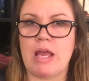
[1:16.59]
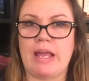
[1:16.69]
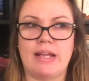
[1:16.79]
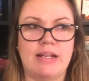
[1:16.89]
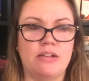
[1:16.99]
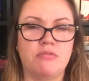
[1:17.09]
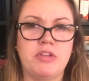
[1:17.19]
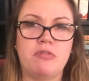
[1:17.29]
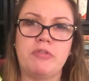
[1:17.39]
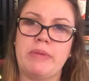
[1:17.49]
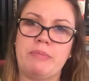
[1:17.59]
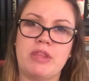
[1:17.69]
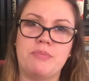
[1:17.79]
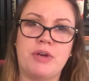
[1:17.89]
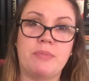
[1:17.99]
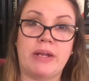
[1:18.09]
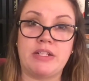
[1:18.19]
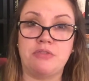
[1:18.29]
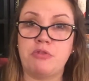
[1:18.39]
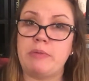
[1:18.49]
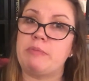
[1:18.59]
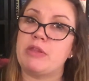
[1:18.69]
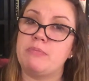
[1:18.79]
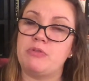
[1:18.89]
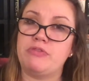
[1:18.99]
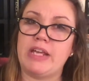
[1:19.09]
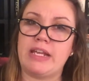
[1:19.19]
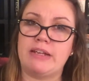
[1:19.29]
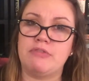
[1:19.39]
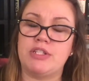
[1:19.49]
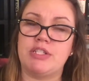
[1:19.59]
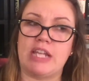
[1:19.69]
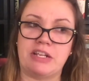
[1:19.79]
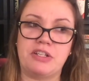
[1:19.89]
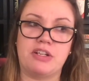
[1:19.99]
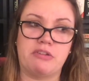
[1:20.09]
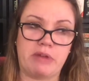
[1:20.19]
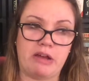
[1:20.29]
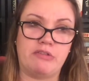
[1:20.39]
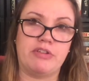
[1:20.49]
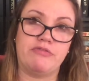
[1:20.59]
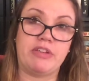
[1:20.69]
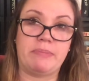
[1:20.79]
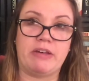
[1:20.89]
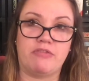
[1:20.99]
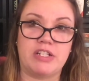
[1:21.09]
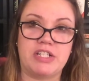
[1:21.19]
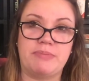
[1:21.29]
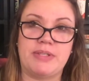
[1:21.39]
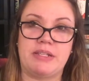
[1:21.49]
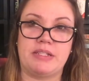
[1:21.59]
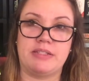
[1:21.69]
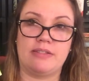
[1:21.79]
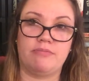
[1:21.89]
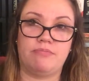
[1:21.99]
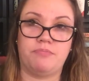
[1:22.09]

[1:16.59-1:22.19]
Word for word: and I don't really remember the book, but I do remember the movie, and it was centered around female friendships and this